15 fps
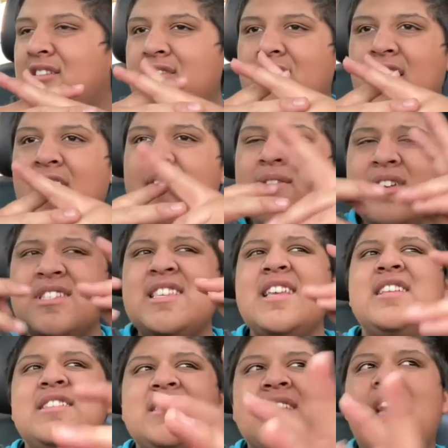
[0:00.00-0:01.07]
ever
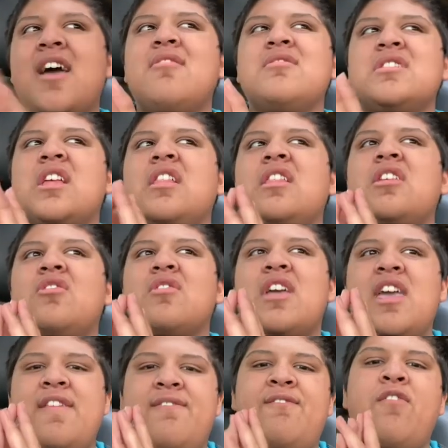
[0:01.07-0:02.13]
since I was a little
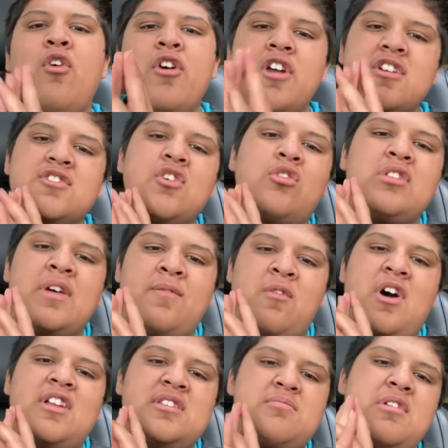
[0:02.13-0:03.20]
kid, 4 years old, I've
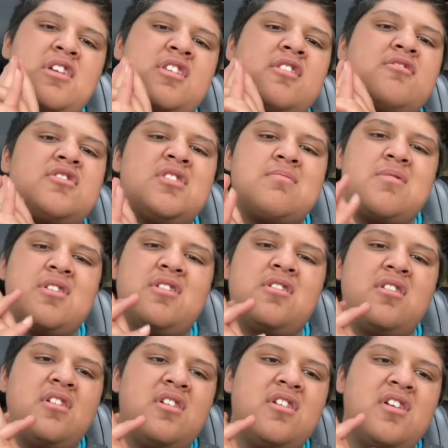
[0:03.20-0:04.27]
wanted to be a YouTuber.
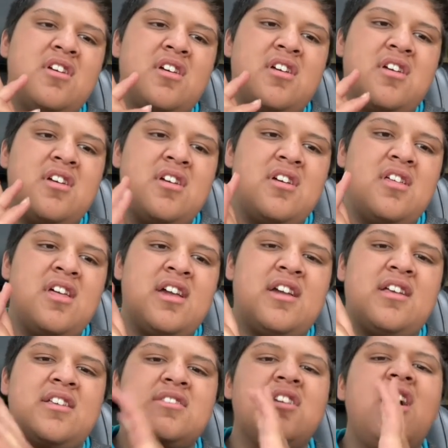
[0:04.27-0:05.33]
Like,
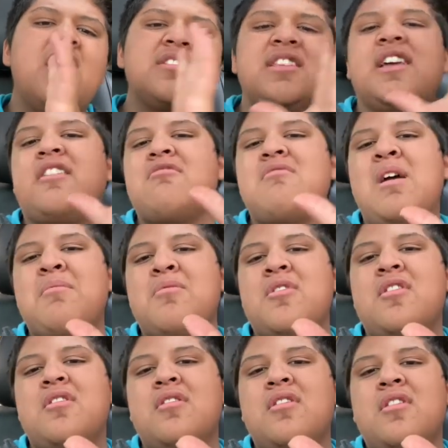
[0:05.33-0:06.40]
as long as I can
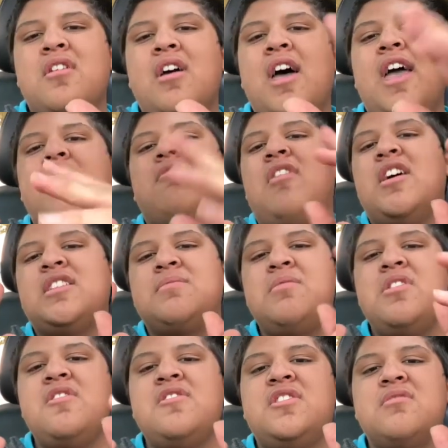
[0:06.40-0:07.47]
remember, I wanted to be
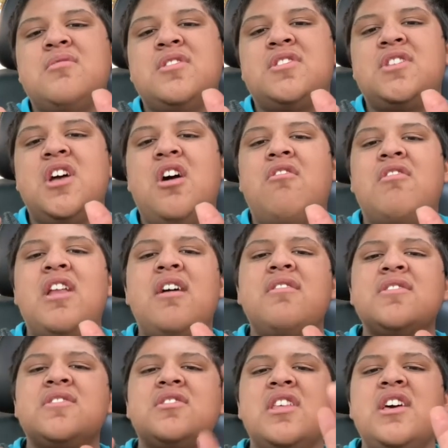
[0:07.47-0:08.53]
a YouTuber. So when I
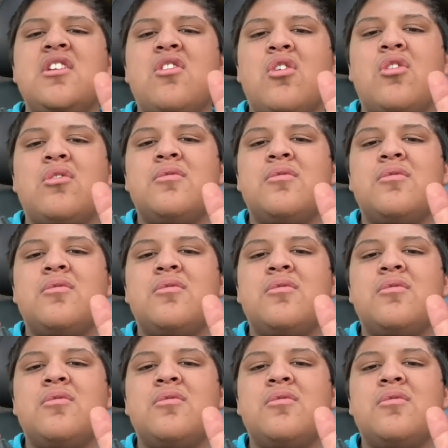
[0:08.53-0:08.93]
was little,